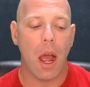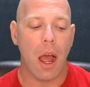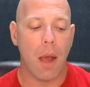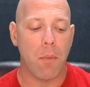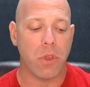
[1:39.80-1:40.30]

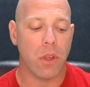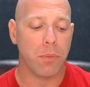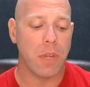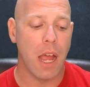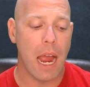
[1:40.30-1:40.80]
Um, the
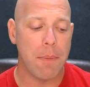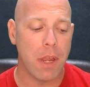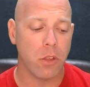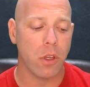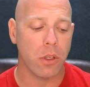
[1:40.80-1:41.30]

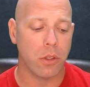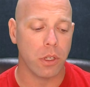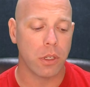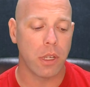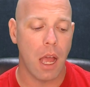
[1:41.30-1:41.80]
timing, the
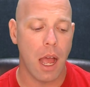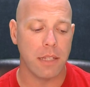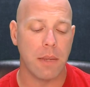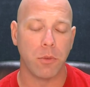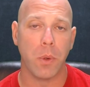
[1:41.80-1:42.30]
the
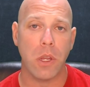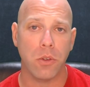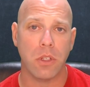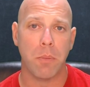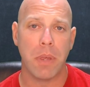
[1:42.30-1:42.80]
concepts we
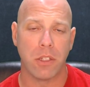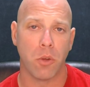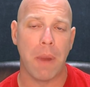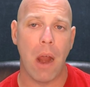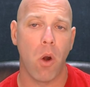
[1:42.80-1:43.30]
use in the
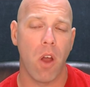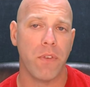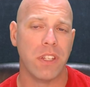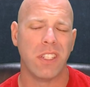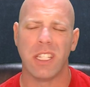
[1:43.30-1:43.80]
pistol power
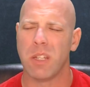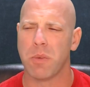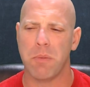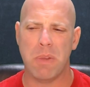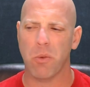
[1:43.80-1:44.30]
offense
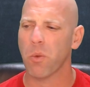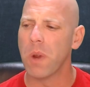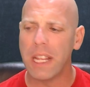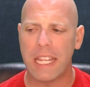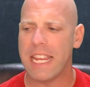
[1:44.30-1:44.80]
system can be
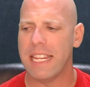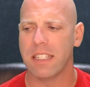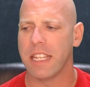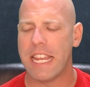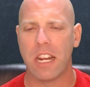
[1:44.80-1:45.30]
really
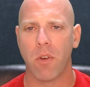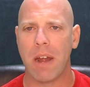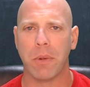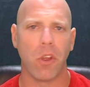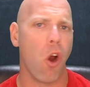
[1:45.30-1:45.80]
easily
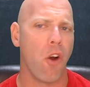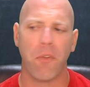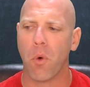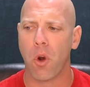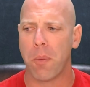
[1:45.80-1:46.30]
integrated with
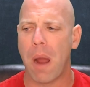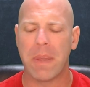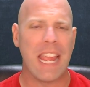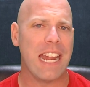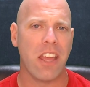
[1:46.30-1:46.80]
R4 or
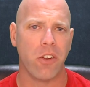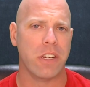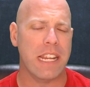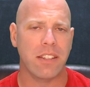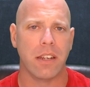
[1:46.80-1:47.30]
probably any other
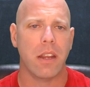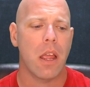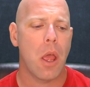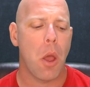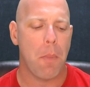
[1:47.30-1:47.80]
decent
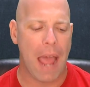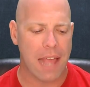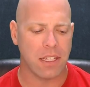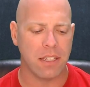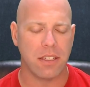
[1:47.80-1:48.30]

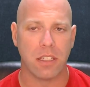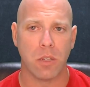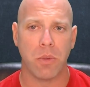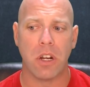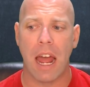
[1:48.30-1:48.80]
passing
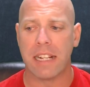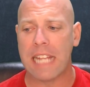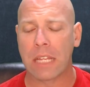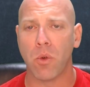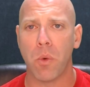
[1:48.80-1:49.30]
system. They're not
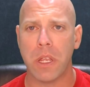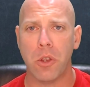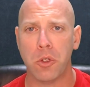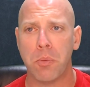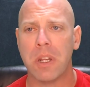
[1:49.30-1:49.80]
exactly what we
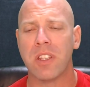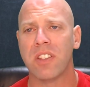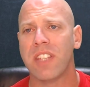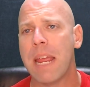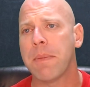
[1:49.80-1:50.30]
use, but it's the
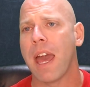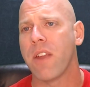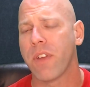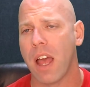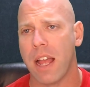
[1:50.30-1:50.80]
same
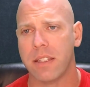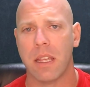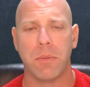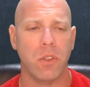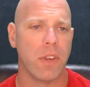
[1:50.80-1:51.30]
kind of
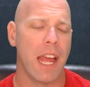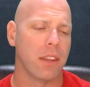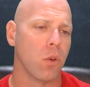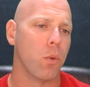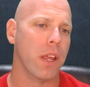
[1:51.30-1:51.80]
concepts. You've
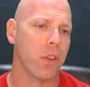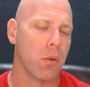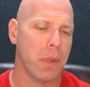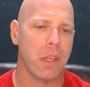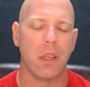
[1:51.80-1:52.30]
got the
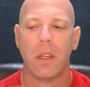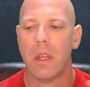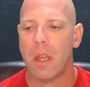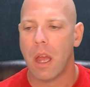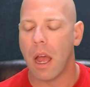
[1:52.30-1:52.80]
rhythm and the
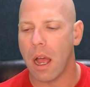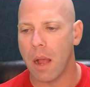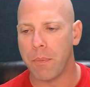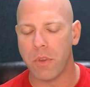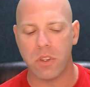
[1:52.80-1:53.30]

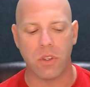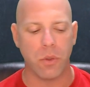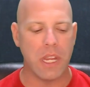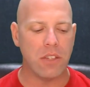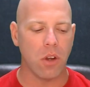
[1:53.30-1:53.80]
um, so
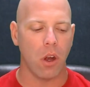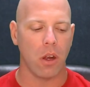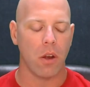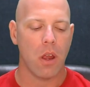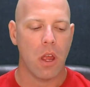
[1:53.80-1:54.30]
these
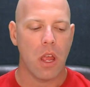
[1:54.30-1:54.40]
are